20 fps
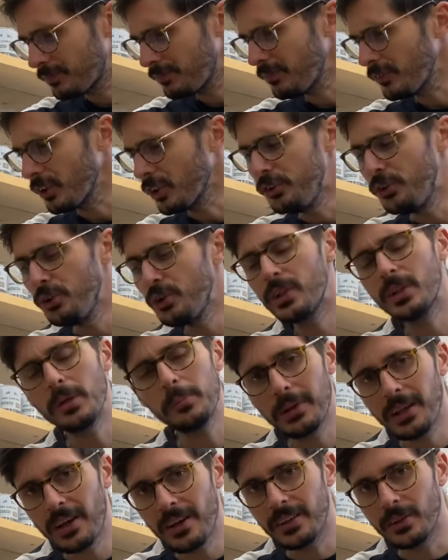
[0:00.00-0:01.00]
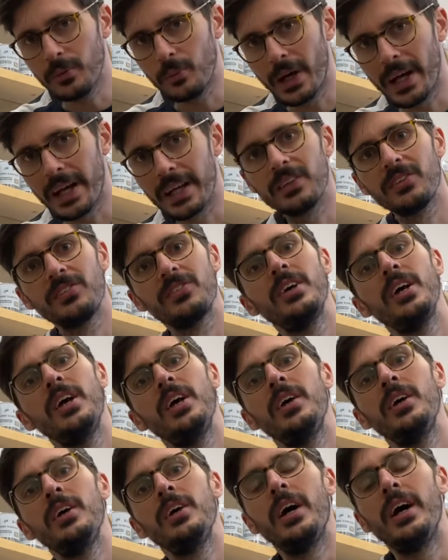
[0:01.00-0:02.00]
You can apply the wax
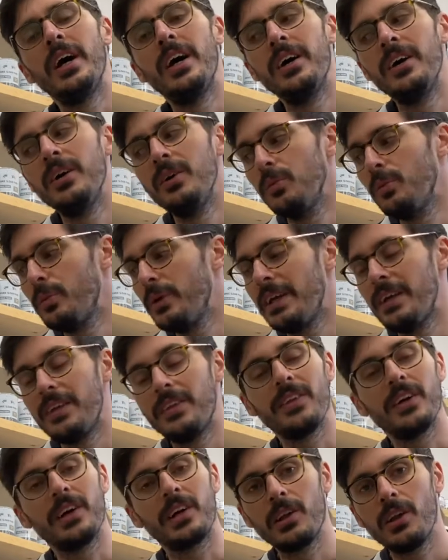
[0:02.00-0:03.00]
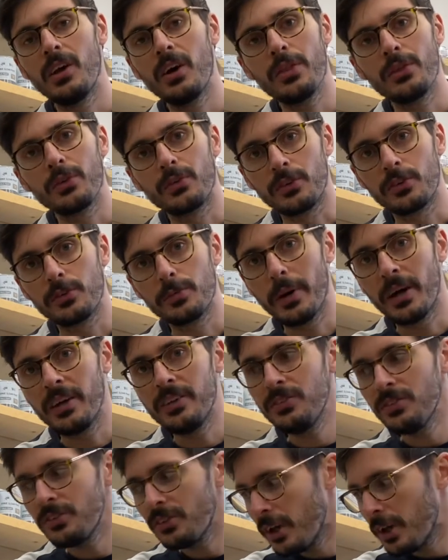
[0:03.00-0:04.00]
with a cloth or a
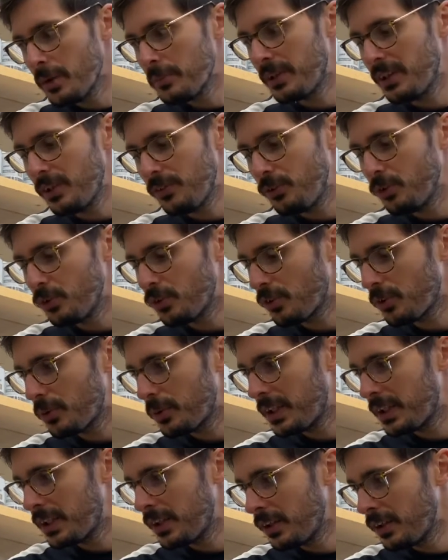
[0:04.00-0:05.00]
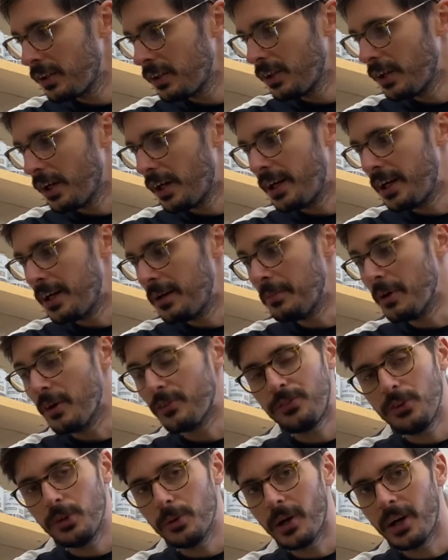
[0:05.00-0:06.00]
sponge, but if you're doing a
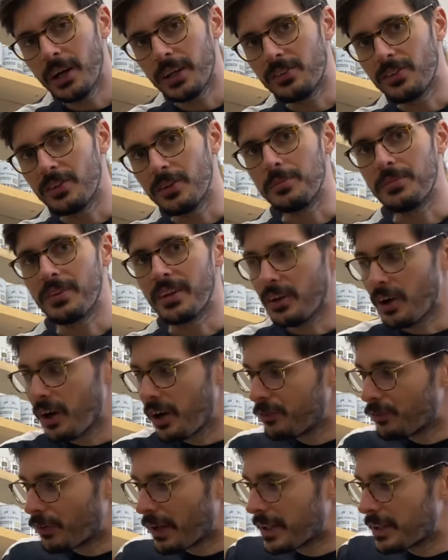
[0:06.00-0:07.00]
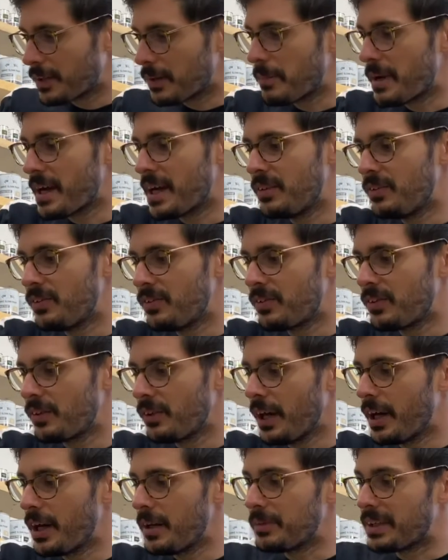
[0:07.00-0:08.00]
few items, then I recommend
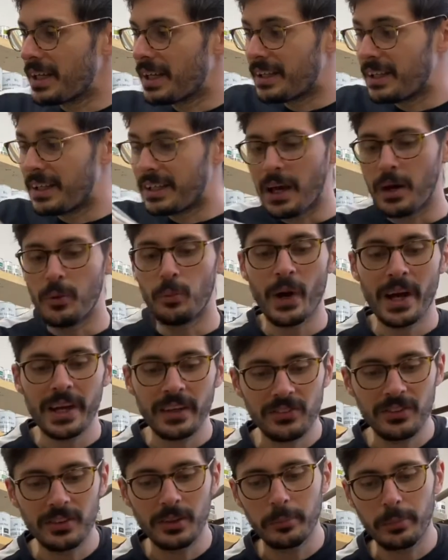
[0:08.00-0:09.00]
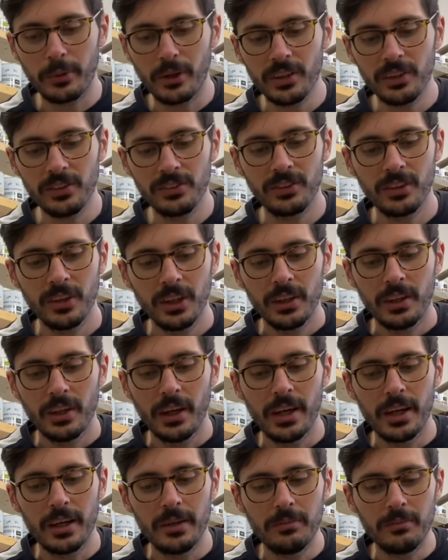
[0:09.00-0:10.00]
getting a waxing brush.
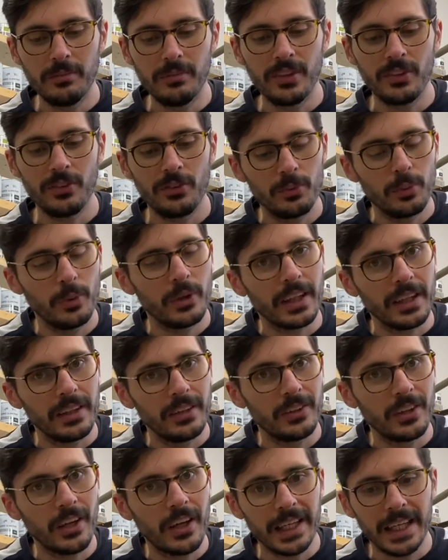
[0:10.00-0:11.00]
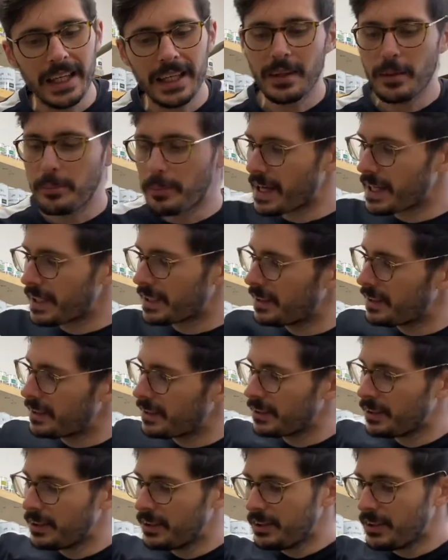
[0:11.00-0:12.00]
This is what they look like in the
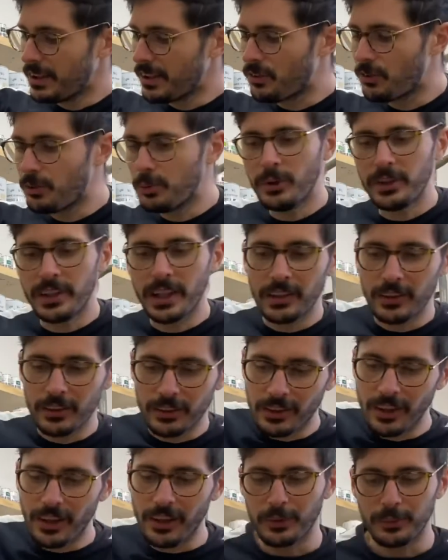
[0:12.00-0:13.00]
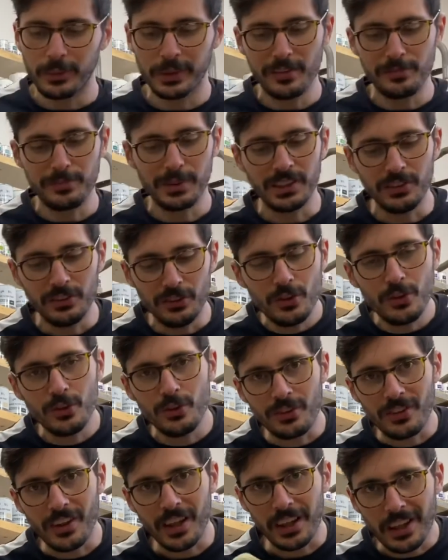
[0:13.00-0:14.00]
packet. This is what they look like when they've been
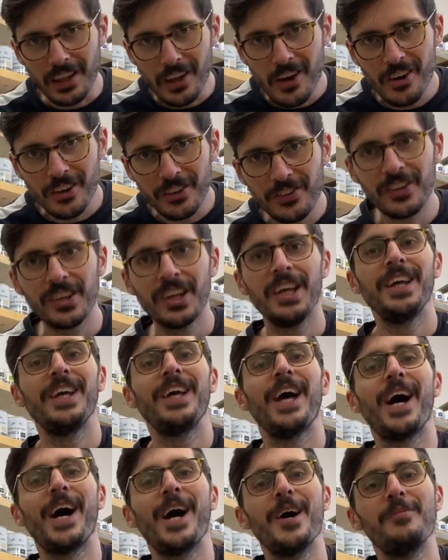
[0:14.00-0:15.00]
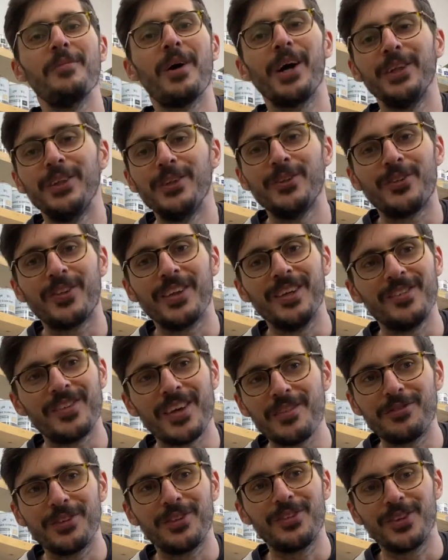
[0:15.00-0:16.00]
used a lot. I use these
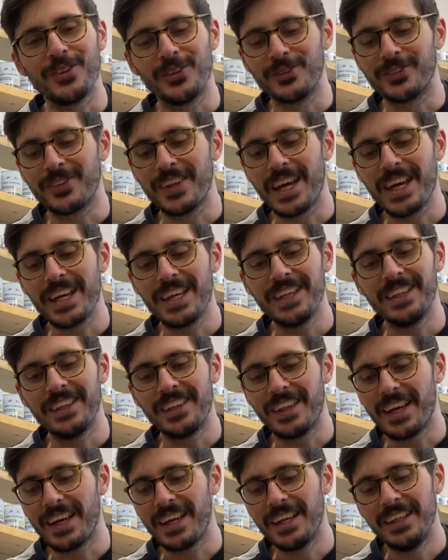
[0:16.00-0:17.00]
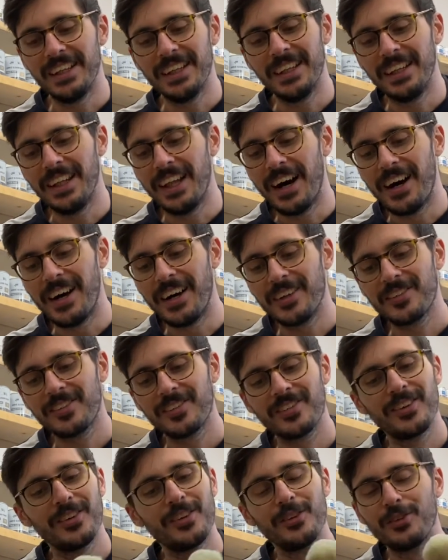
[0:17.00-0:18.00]
every single day. They
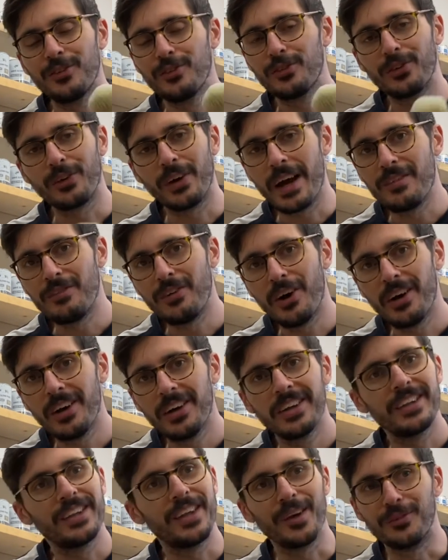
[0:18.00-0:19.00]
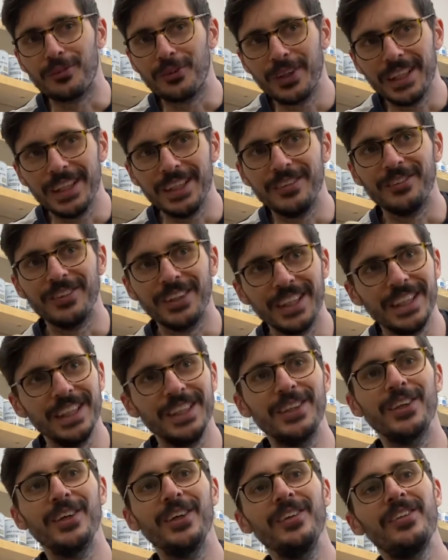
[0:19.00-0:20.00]
last forever. They're really, really
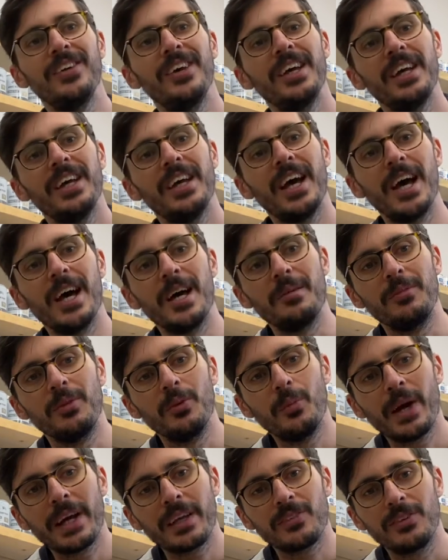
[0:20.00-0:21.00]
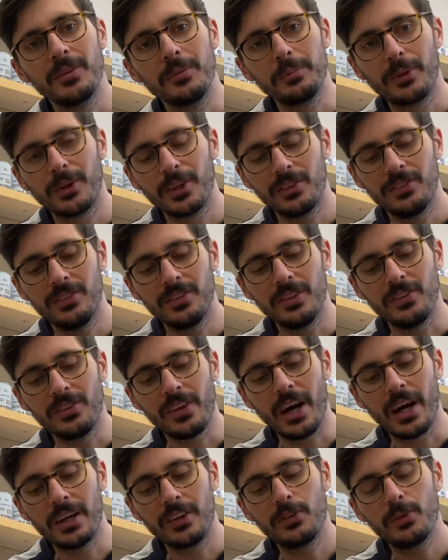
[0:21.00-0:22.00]
good. The waxing brushes
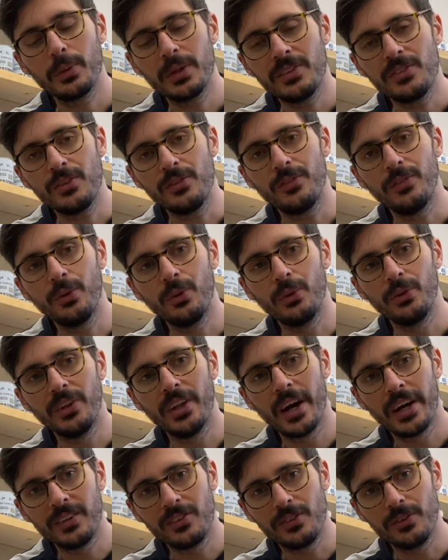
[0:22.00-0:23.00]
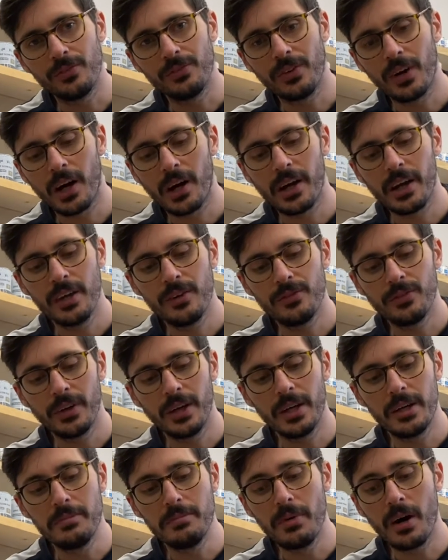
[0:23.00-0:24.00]
are
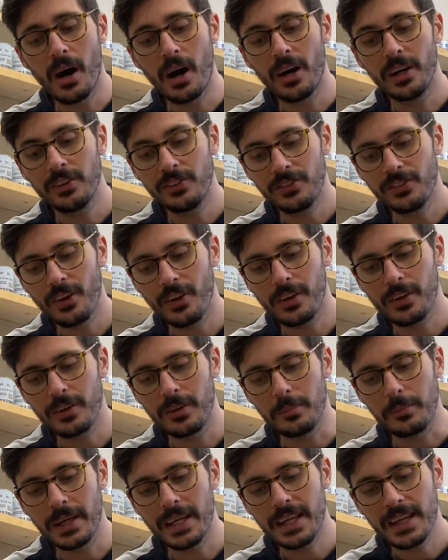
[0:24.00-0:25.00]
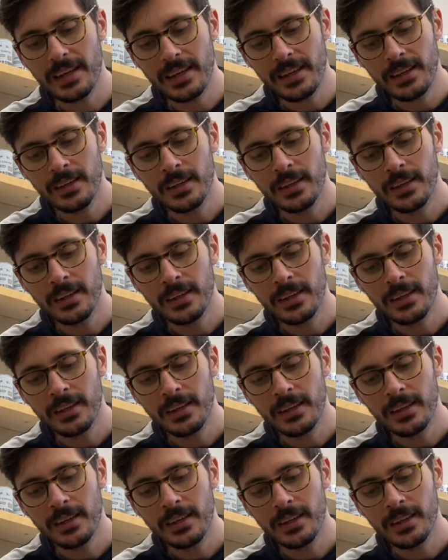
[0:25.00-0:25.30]
$24.95. I stock them here.